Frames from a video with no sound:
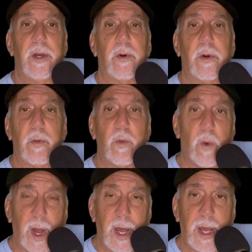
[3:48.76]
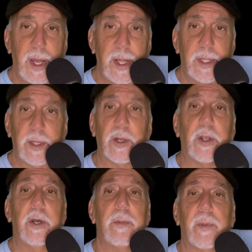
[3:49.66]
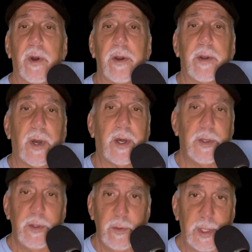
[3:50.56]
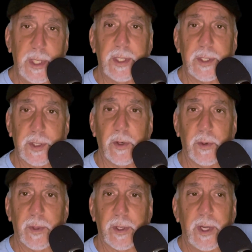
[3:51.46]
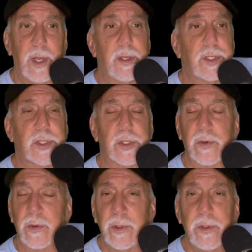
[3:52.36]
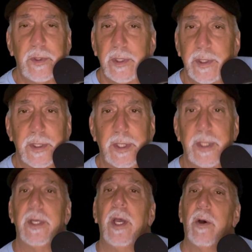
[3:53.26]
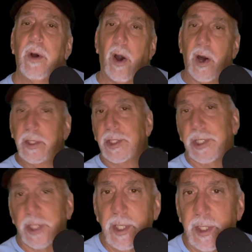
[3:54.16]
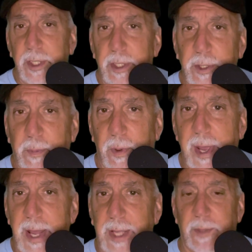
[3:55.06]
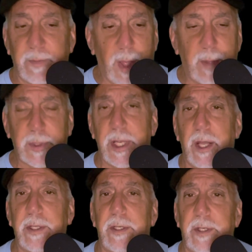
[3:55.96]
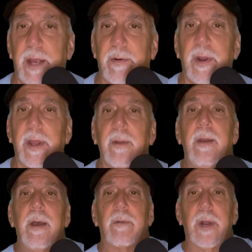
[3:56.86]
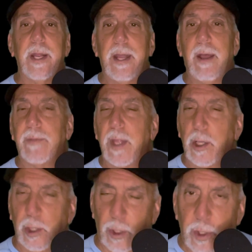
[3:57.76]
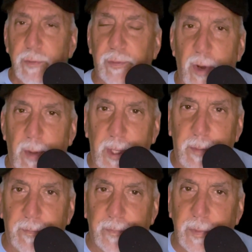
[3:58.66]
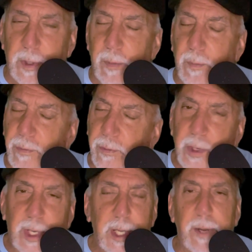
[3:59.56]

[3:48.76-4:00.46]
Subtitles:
or why the good part about you getting sober. Screw all the shit you did in your past. I'm telling you that right now. Learn from it, but forget